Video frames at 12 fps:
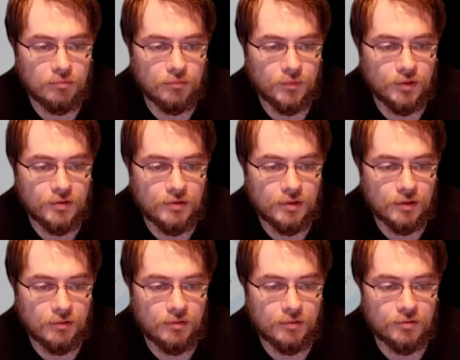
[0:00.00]
you can see down
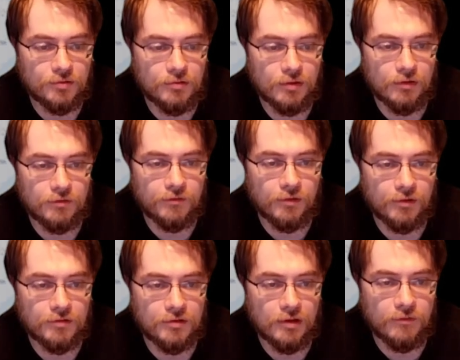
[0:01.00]
here too, as far
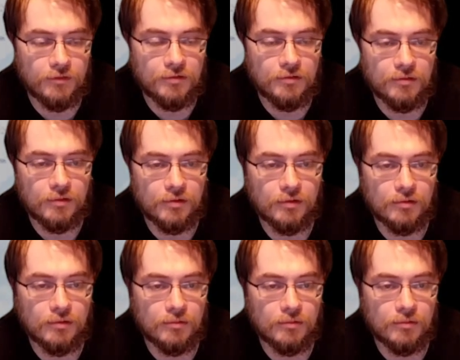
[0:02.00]
south as you can go.